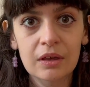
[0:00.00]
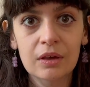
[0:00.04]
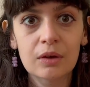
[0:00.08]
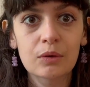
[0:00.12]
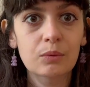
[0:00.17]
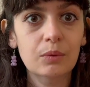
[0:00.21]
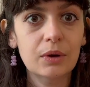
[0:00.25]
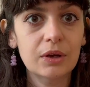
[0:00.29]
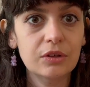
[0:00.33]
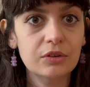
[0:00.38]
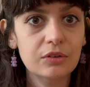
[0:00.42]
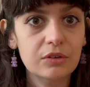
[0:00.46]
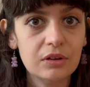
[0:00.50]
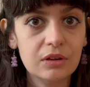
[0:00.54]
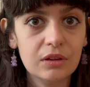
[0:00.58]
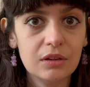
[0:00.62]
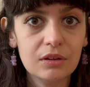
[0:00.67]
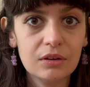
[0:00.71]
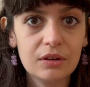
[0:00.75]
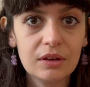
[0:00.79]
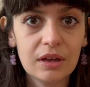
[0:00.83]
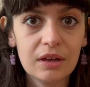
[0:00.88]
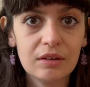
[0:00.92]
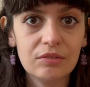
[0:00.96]
where you can
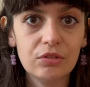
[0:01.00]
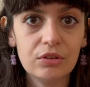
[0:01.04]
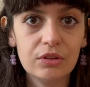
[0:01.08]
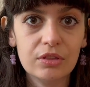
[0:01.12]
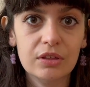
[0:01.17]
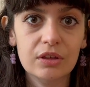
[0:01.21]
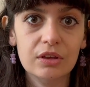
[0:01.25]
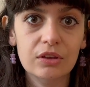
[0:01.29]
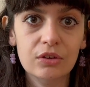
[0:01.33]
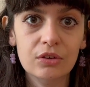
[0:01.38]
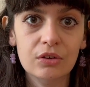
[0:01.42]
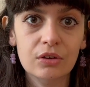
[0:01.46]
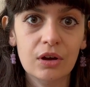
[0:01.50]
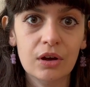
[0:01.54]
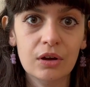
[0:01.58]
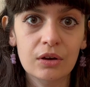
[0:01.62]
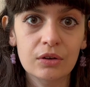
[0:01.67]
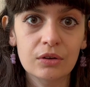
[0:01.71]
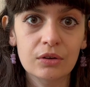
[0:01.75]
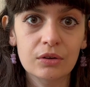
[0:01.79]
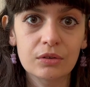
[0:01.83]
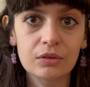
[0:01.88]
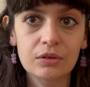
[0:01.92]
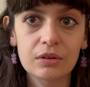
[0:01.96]
look at everything you
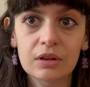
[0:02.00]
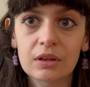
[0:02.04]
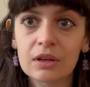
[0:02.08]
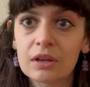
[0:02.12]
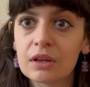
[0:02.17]
own,